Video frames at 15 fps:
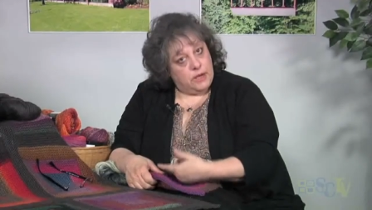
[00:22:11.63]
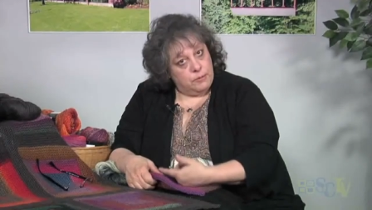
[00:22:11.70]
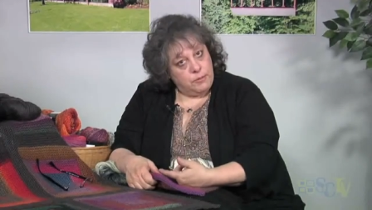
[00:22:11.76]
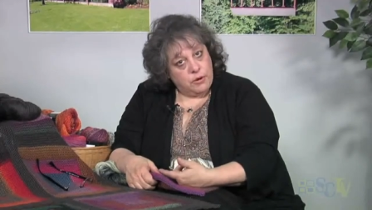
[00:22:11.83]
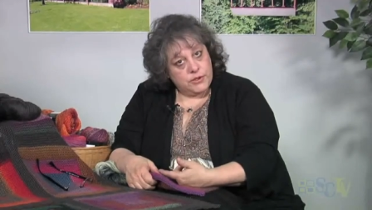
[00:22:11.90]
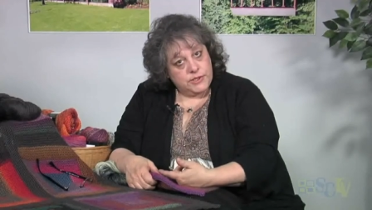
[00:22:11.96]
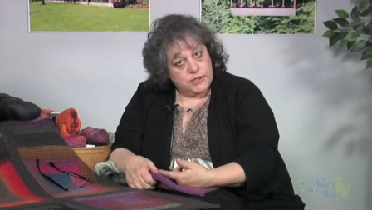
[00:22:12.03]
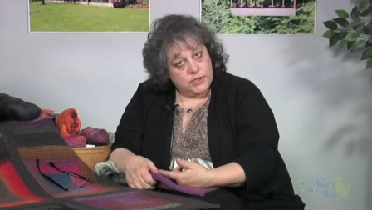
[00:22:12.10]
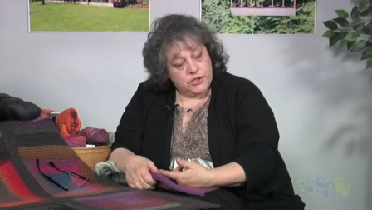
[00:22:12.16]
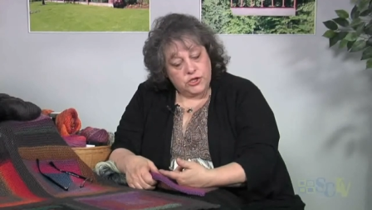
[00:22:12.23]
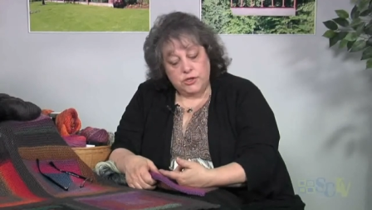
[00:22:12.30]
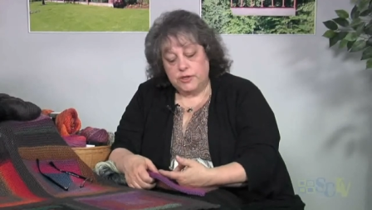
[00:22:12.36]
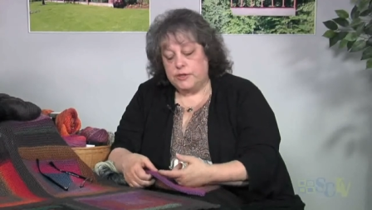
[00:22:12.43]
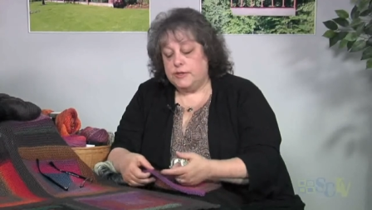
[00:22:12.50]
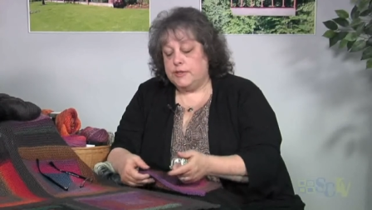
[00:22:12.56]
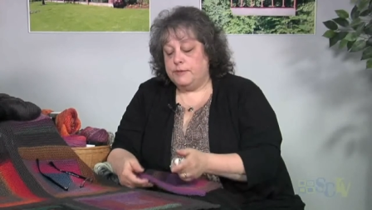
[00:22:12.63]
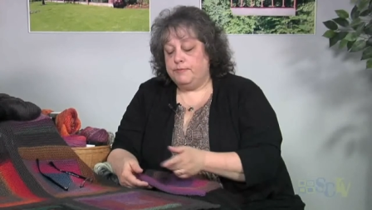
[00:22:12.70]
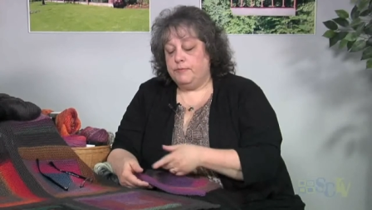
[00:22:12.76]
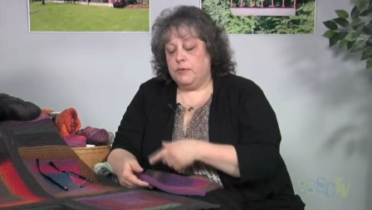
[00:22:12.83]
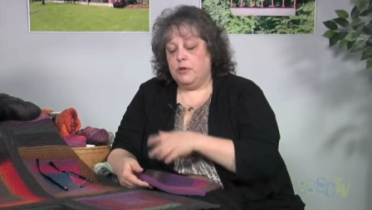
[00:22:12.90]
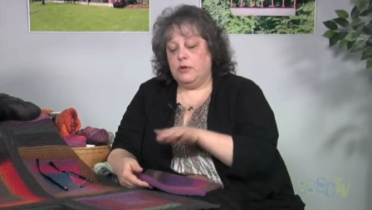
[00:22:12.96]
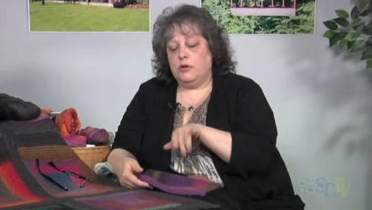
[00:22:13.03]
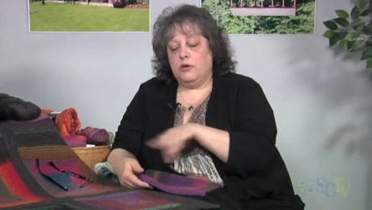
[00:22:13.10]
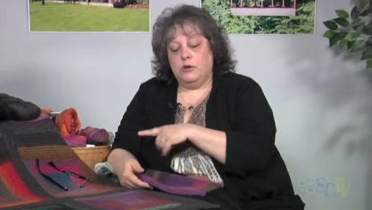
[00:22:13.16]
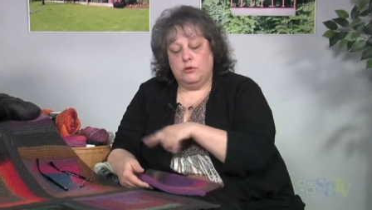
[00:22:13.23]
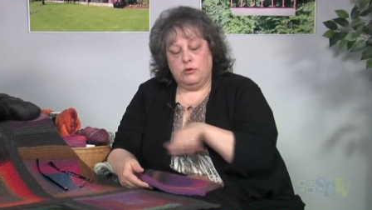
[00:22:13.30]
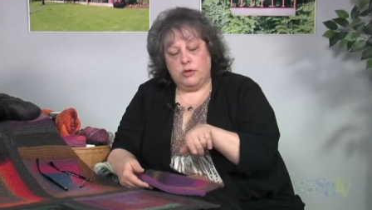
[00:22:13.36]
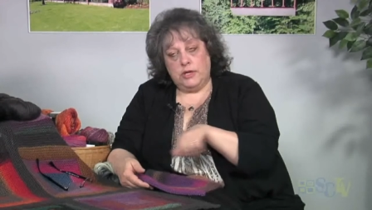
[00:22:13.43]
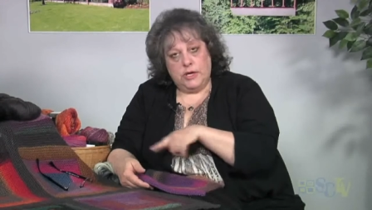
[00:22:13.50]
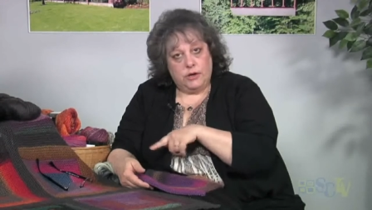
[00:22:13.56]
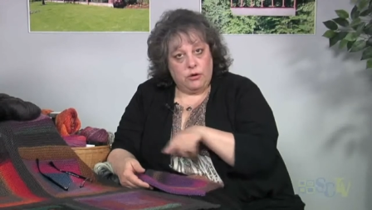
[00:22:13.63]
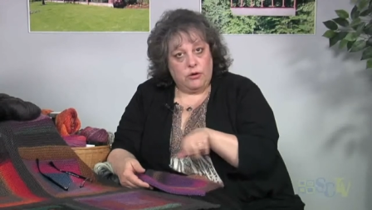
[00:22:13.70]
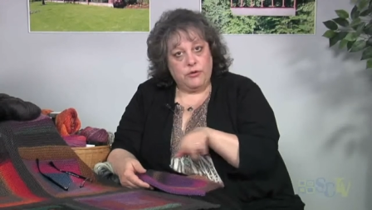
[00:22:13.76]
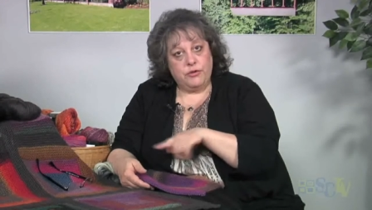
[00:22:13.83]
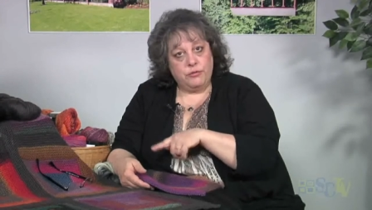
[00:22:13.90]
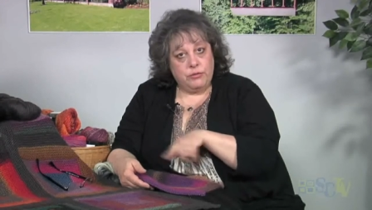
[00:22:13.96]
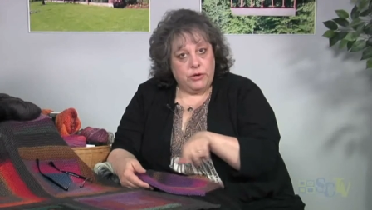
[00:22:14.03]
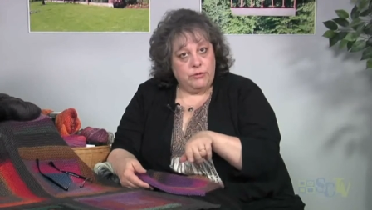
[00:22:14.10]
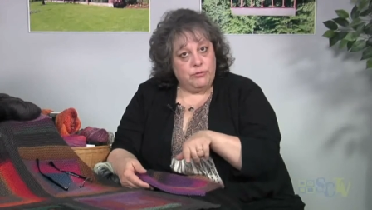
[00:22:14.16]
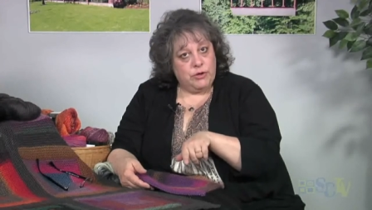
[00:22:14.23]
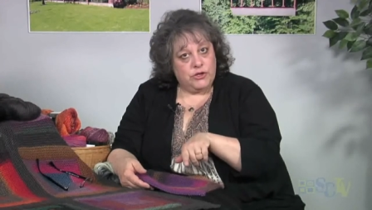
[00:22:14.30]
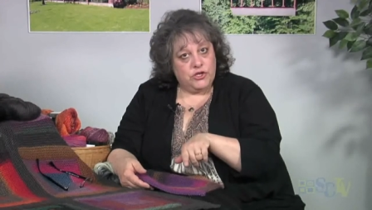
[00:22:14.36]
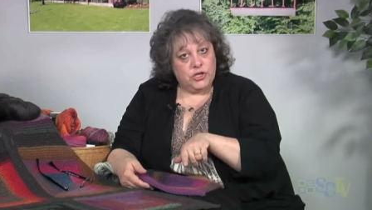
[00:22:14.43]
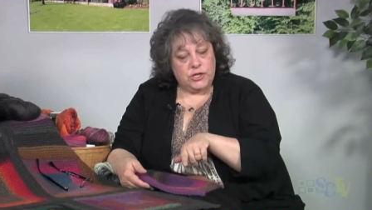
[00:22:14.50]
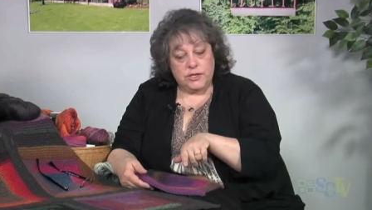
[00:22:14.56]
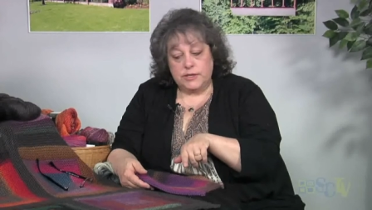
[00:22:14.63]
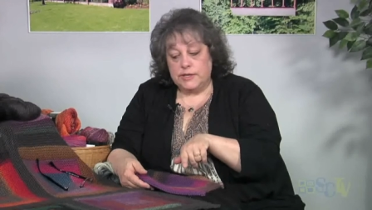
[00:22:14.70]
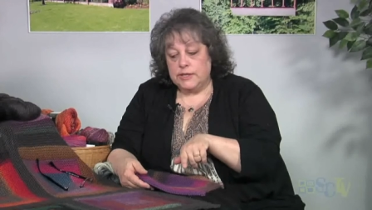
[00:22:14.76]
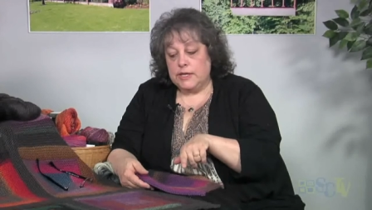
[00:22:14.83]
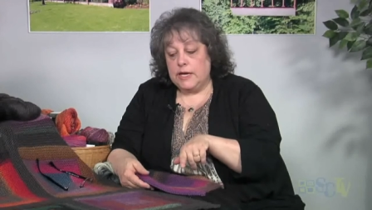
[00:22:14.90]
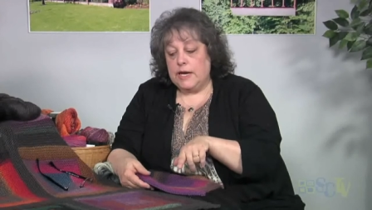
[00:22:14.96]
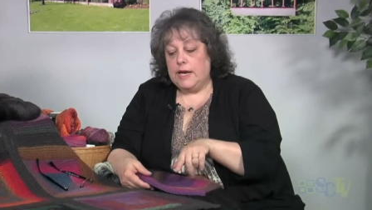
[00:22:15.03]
up our stitches, knit our three ridges,